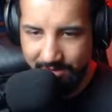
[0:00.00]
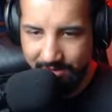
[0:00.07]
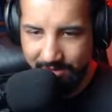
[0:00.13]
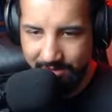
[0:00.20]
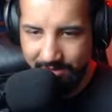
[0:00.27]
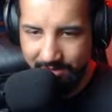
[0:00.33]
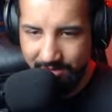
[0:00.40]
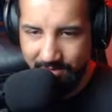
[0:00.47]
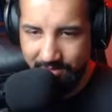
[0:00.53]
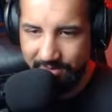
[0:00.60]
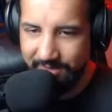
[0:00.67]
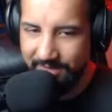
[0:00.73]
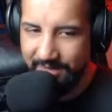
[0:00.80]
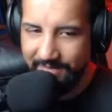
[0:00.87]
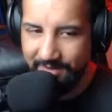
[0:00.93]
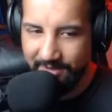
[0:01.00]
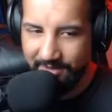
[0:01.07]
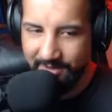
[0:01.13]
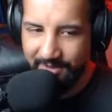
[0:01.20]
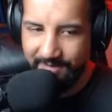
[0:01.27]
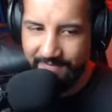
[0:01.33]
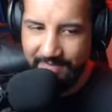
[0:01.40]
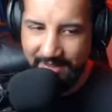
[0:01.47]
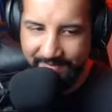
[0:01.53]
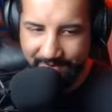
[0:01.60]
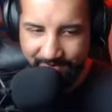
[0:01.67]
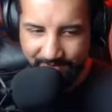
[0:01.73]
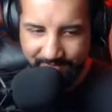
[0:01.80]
oh, default 500.